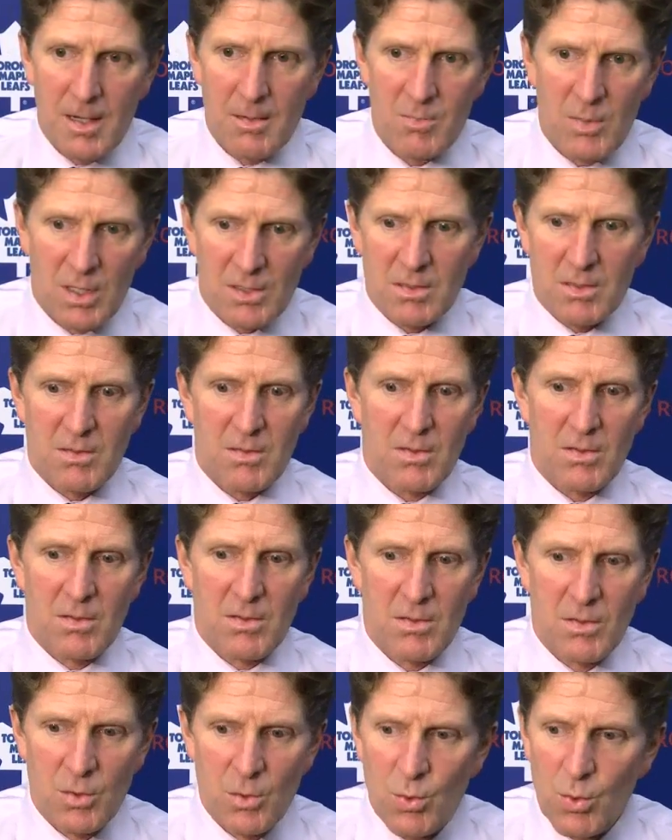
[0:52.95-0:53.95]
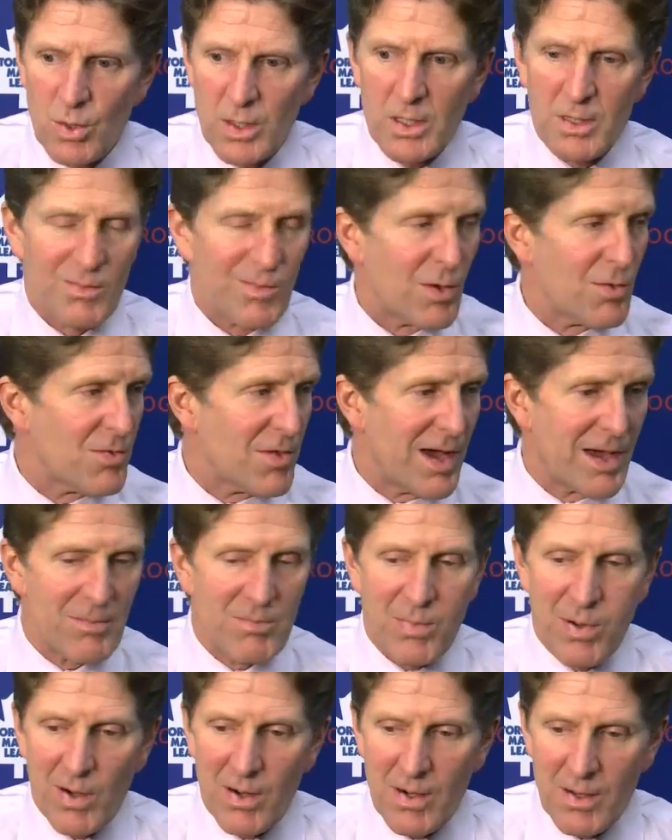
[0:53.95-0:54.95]
I'm not too worried about that
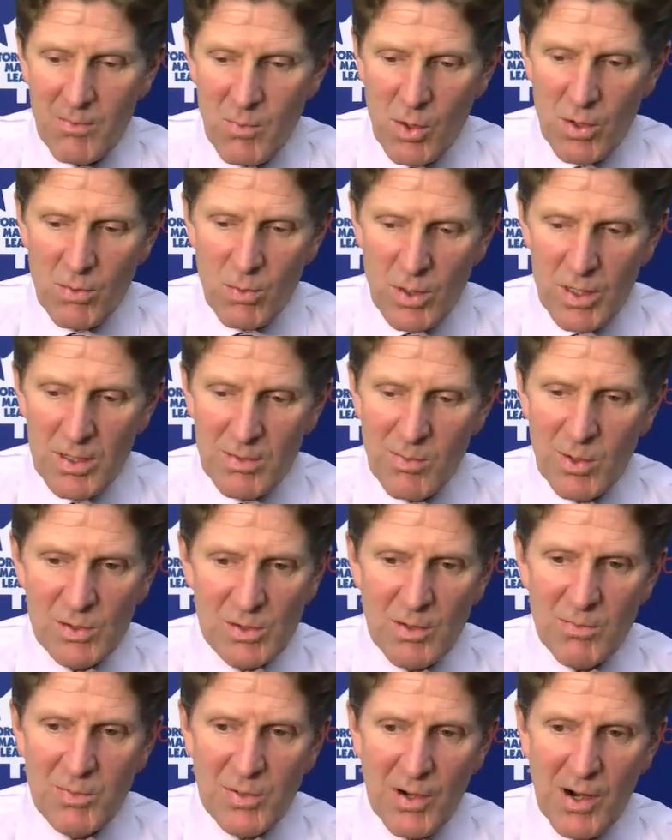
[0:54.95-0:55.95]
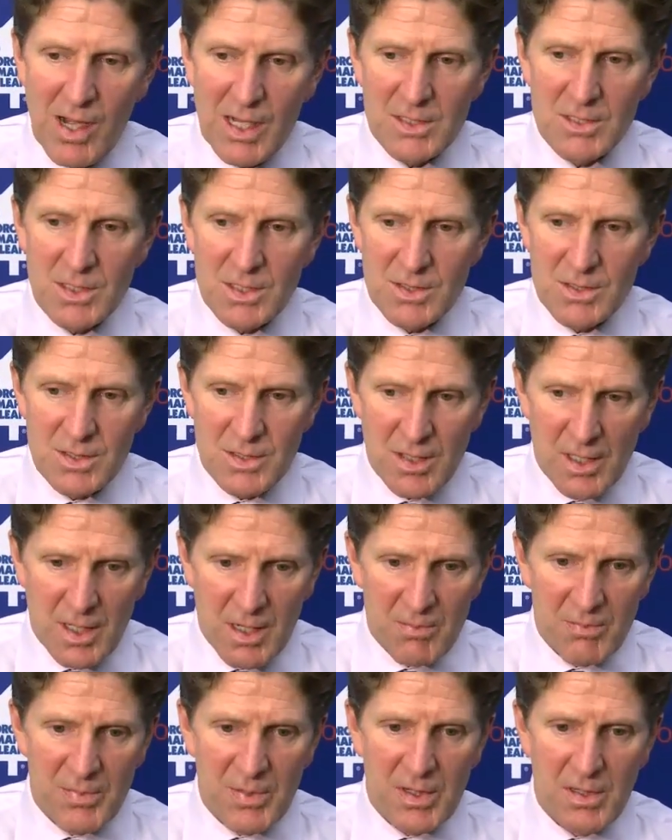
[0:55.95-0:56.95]
part. I'm more worried about the process and the
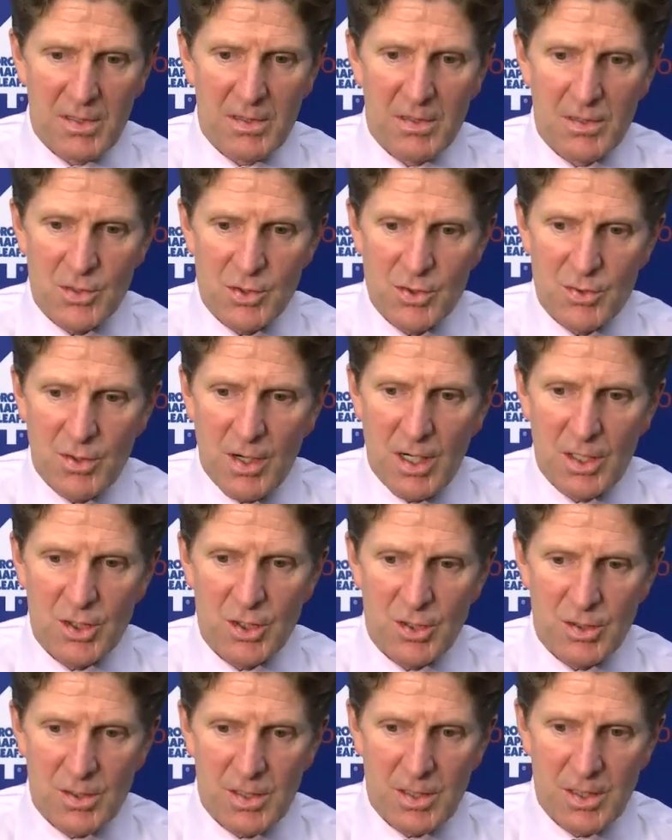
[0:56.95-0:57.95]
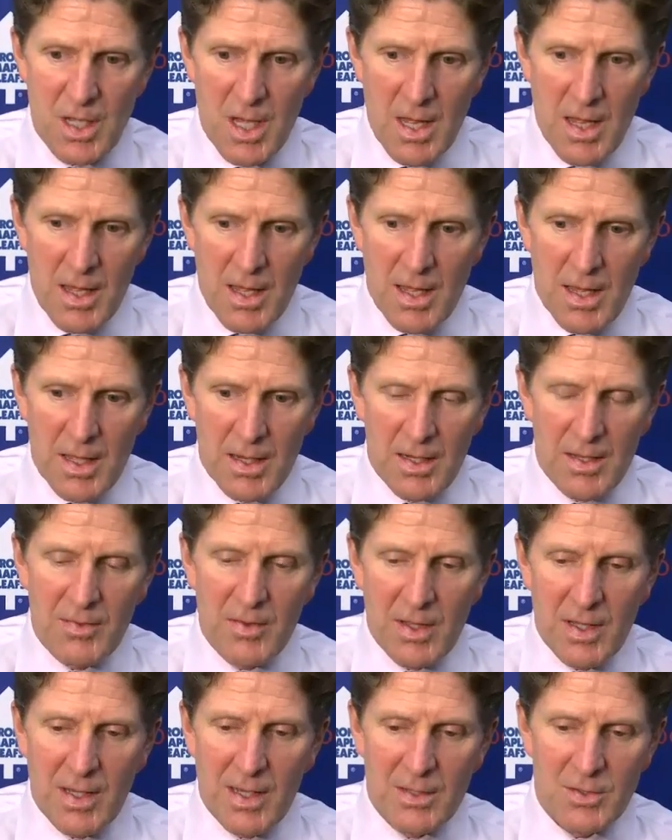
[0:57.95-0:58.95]
compete and the structure. And
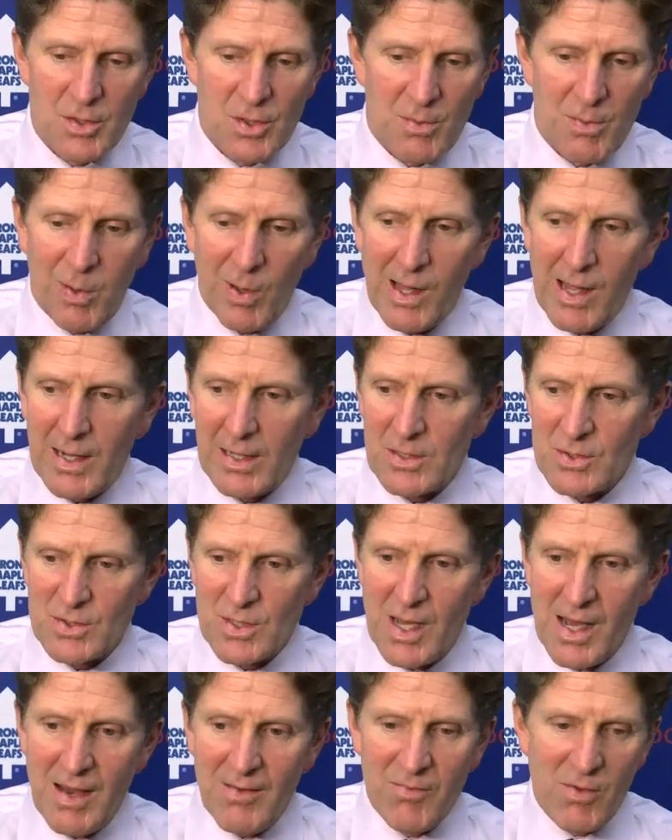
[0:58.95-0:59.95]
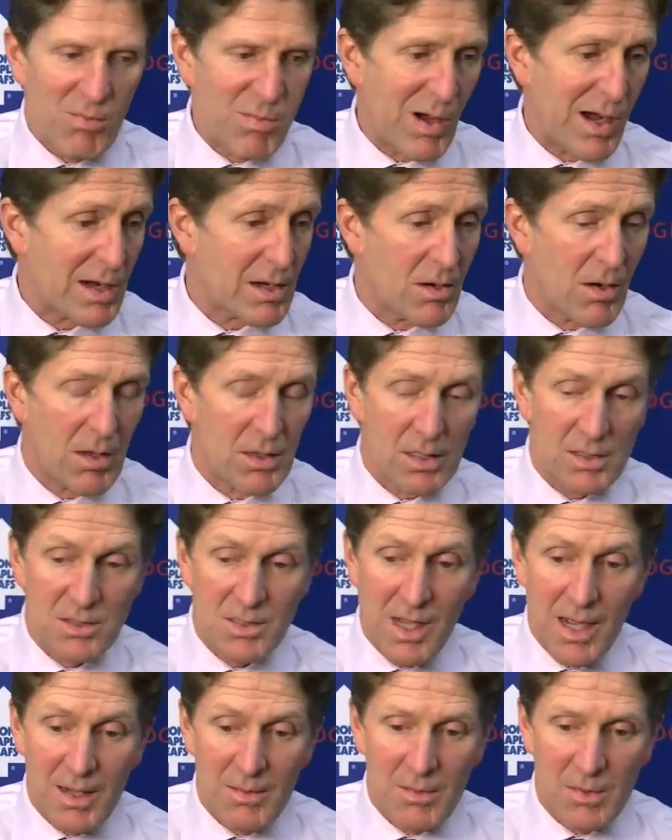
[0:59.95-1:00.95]
in the end, your plan is to have the puck all the
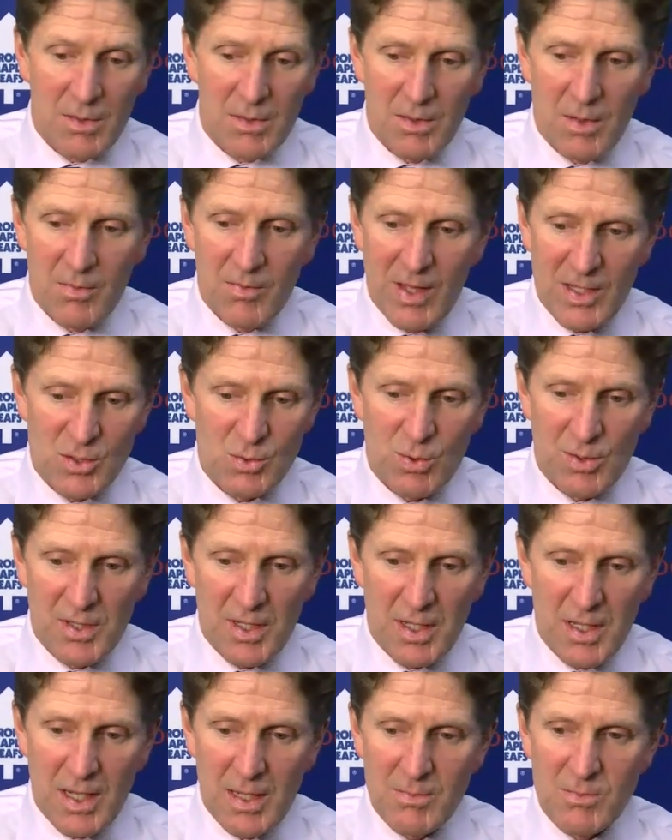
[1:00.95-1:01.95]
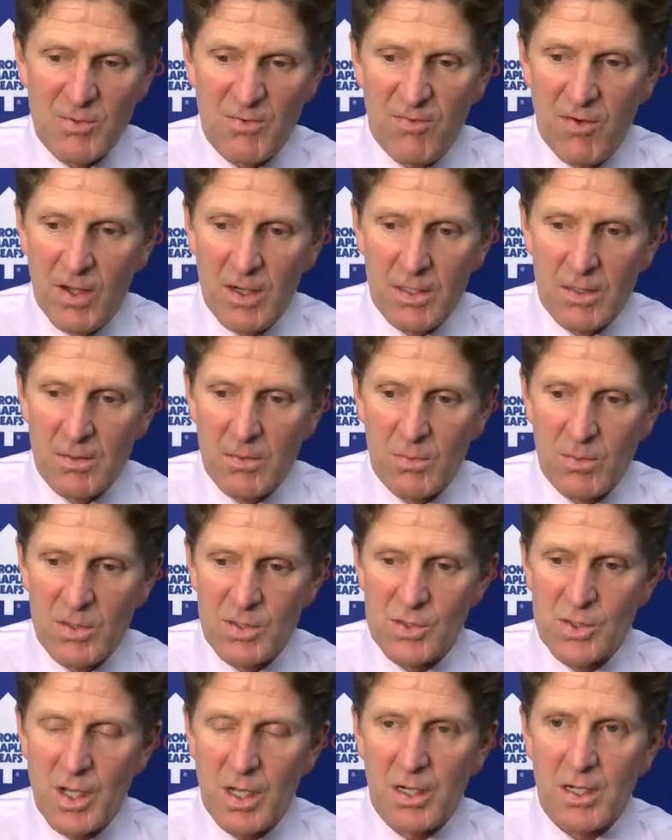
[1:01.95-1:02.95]
time, and that's when the game's fun, and we
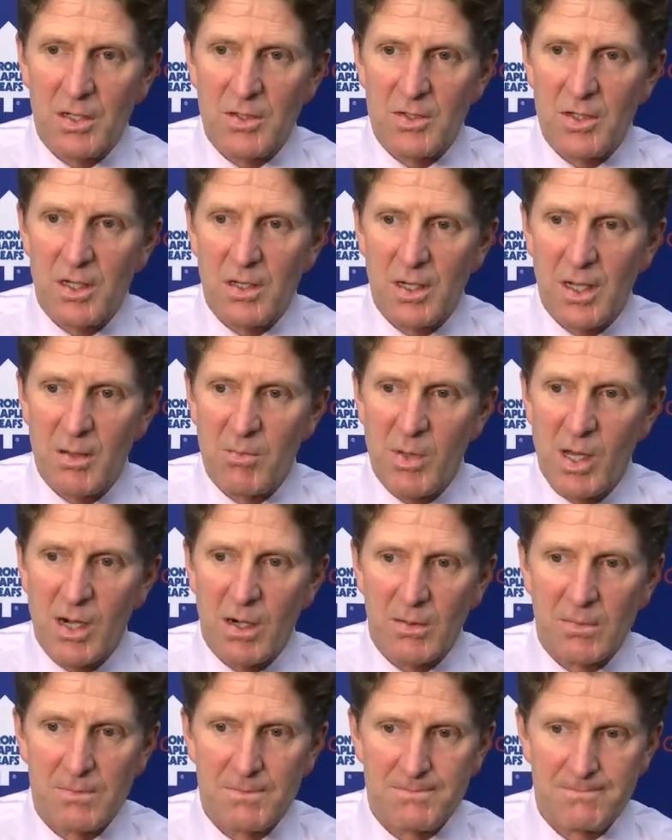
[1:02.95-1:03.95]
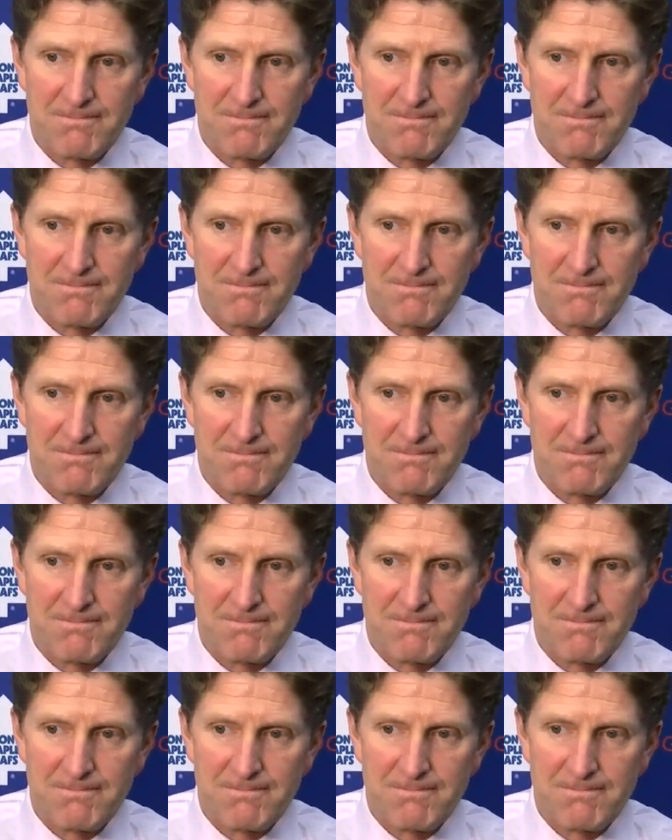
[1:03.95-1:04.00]
just got to continue to get better.